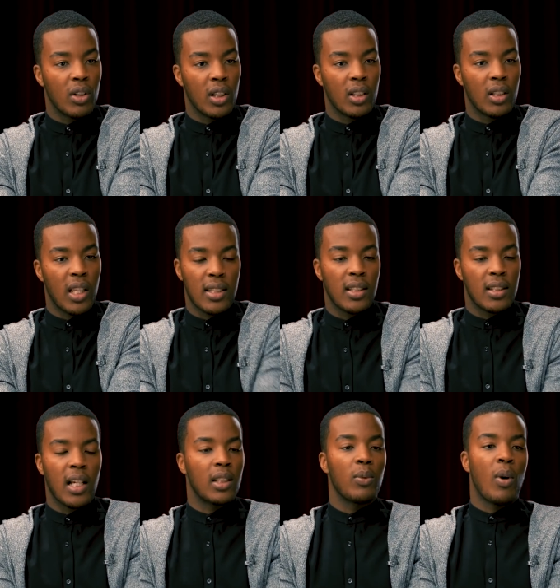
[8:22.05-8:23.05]
and that's
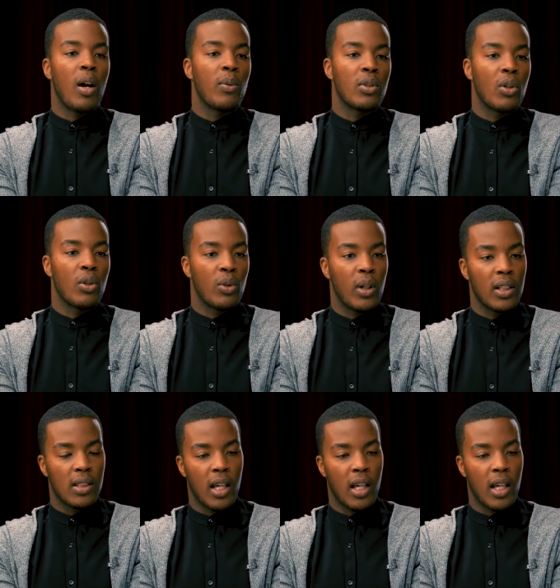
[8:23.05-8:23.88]
exactly what I was going through at the